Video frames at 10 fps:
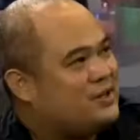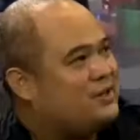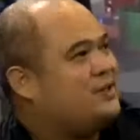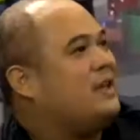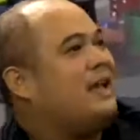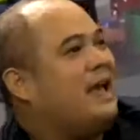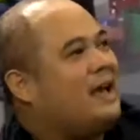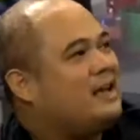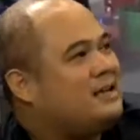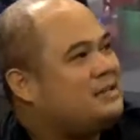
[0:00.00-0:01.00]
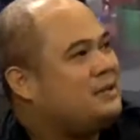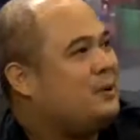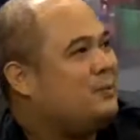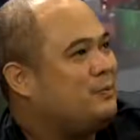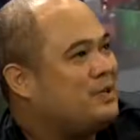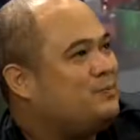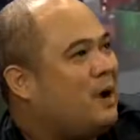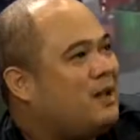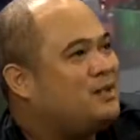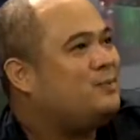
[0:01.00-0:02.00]
a thing as, you know,
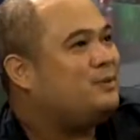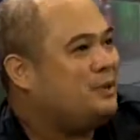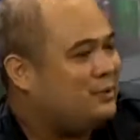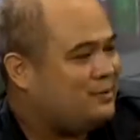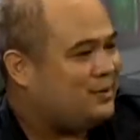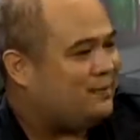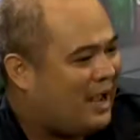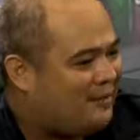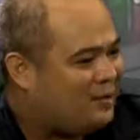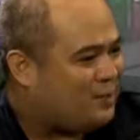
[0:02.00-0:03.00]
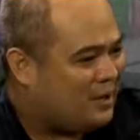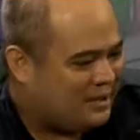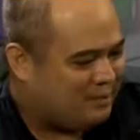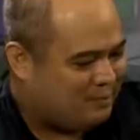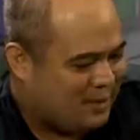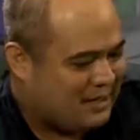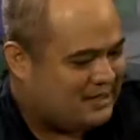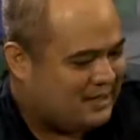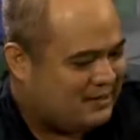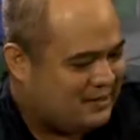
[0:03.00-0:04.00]
responsible use of aftermarket
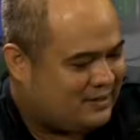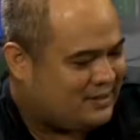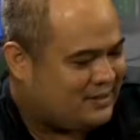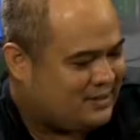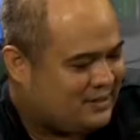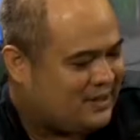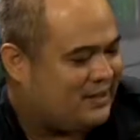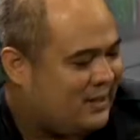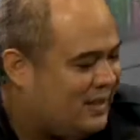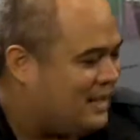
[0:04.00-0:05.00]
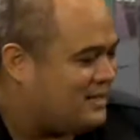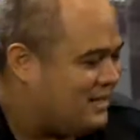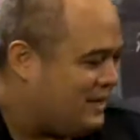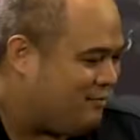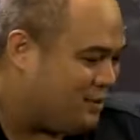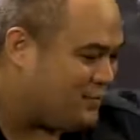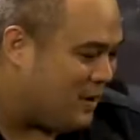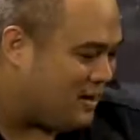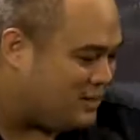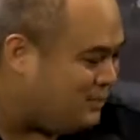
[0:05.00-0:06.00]
parts, and there's such a thing as
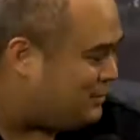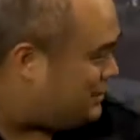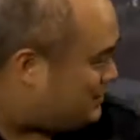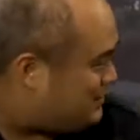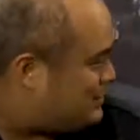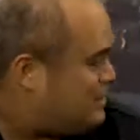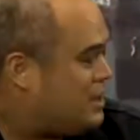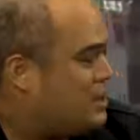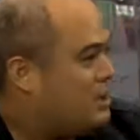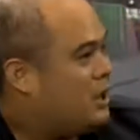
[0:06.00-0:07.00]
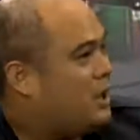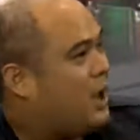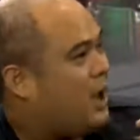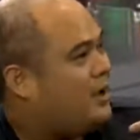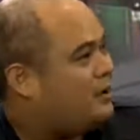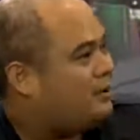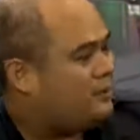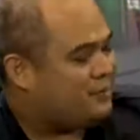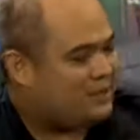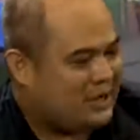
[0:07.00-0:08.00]
irresponsible use. I
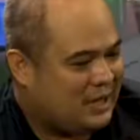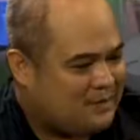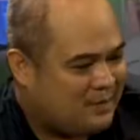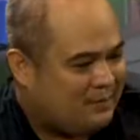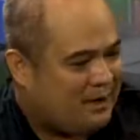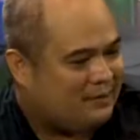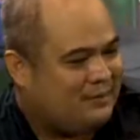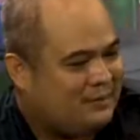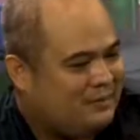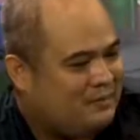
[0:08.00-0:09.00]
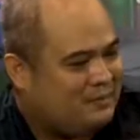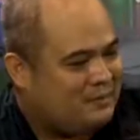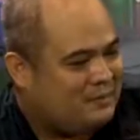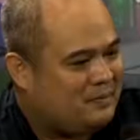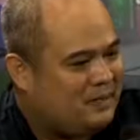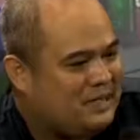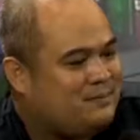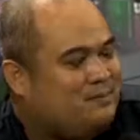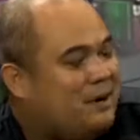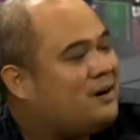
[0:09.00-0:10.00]
agree with James about
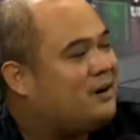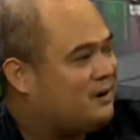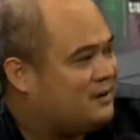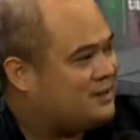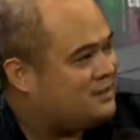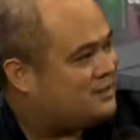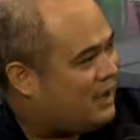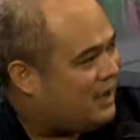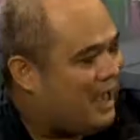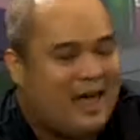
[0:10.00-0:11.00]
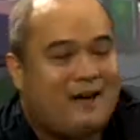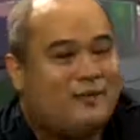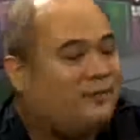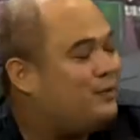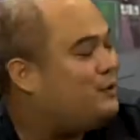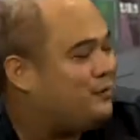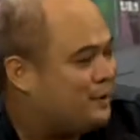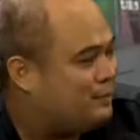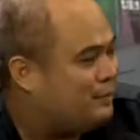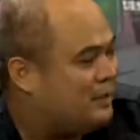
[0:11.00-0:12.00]
these buggers. I have a few of
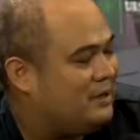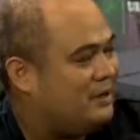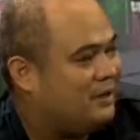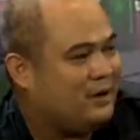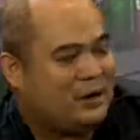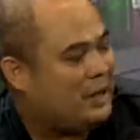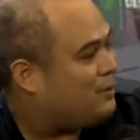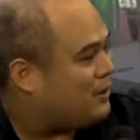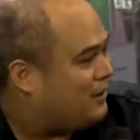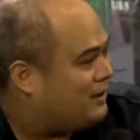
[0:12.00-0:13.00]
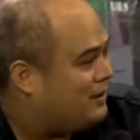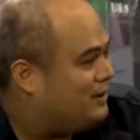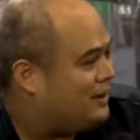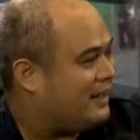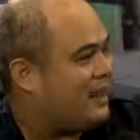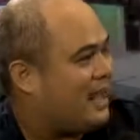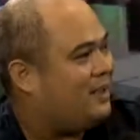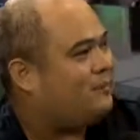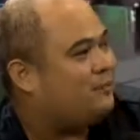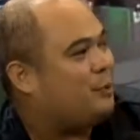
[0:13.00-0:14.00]
them in our neighborhood that
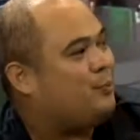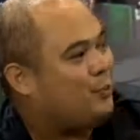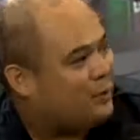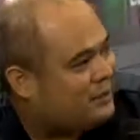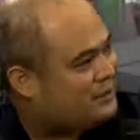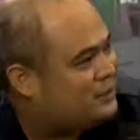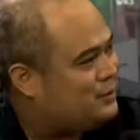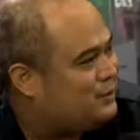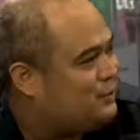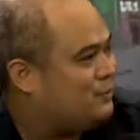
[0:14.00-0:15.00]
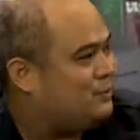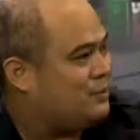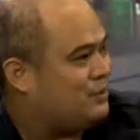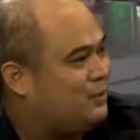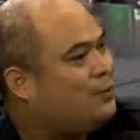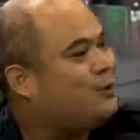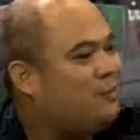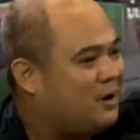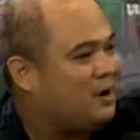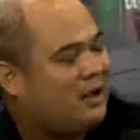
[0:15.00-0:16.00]
I've reported to the local
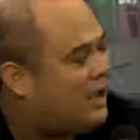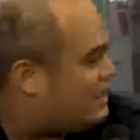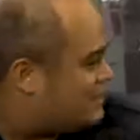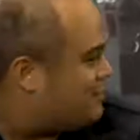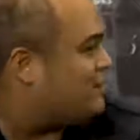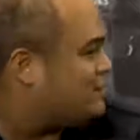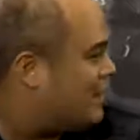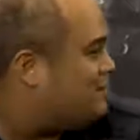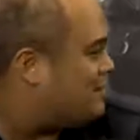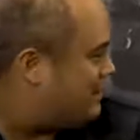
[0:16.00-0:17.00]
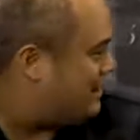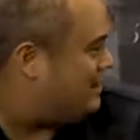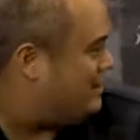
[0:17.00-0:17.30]
barangay several times already.